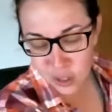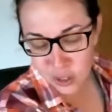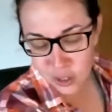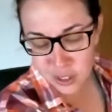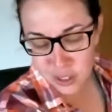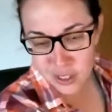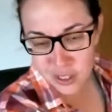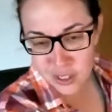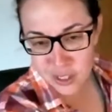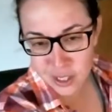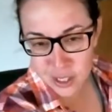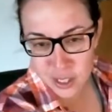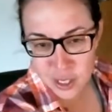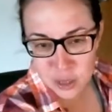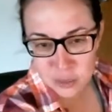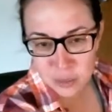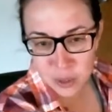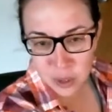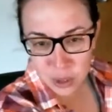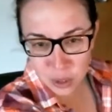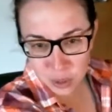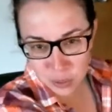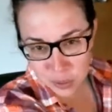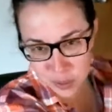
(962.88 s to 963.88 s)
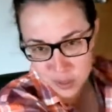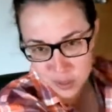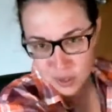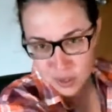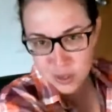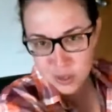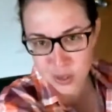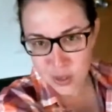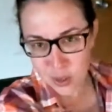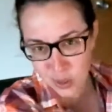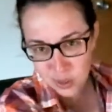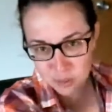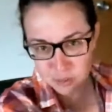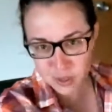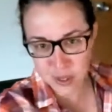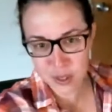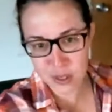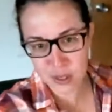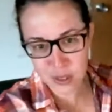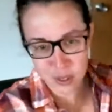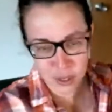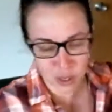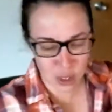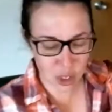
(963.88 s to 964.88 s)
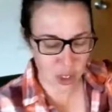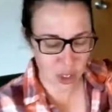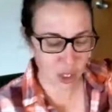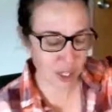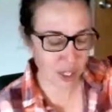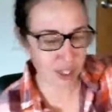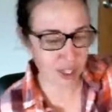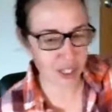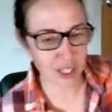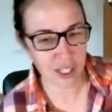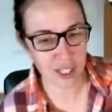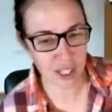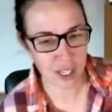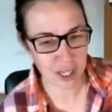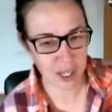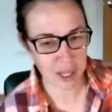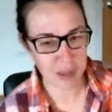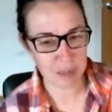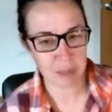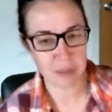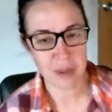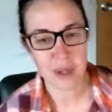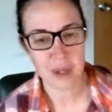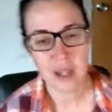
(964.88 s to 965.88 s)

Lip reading: it to his followers, and sort of this is the chain that came